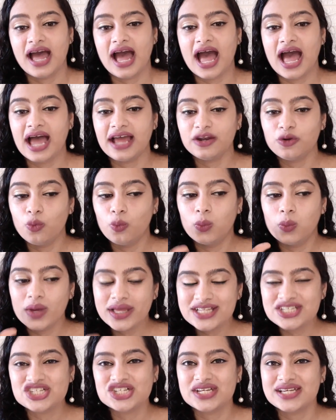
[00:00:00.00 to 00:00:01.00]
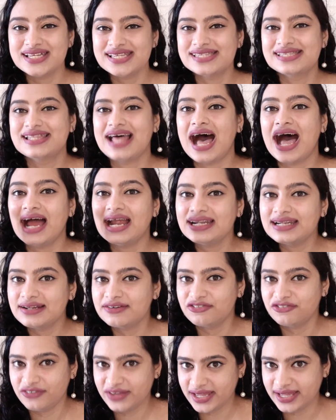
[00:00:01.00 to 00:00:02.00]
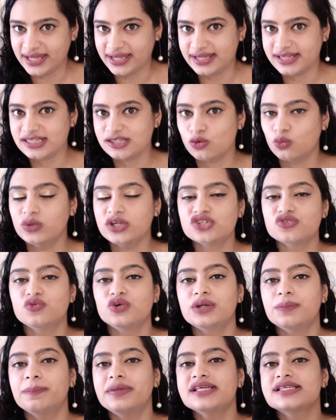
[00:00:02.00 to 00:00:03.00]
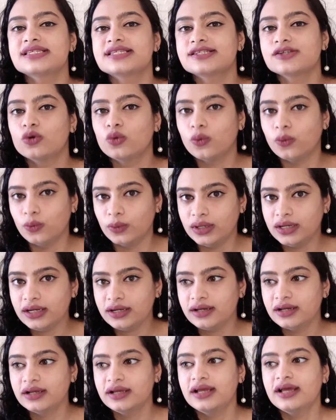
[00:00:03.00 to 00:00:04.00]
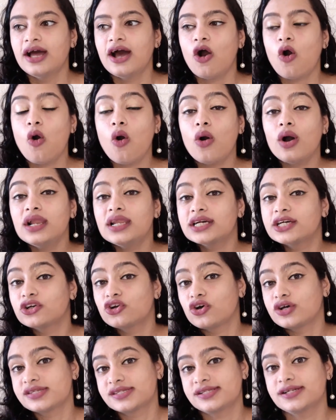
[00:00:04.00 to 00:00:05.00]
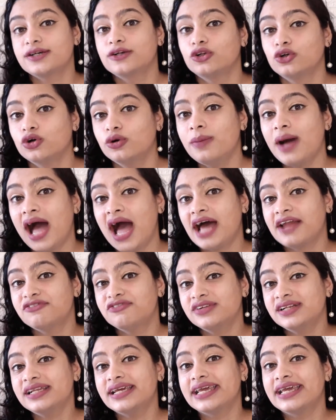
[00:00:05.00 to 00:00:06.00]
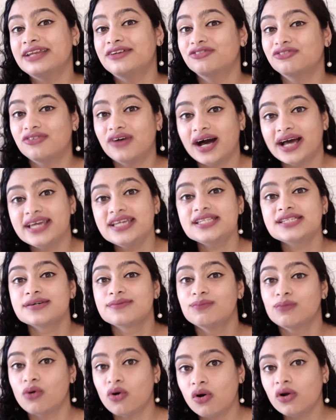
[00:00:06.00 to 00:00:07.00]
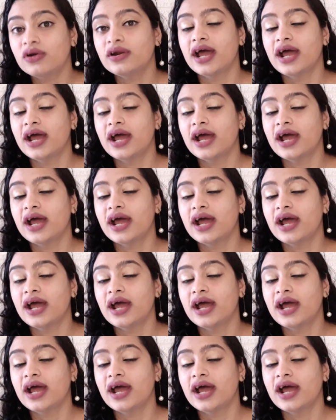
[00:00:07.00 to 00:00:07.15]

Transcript: And which is that phase which would be sold all across the globe and will invite more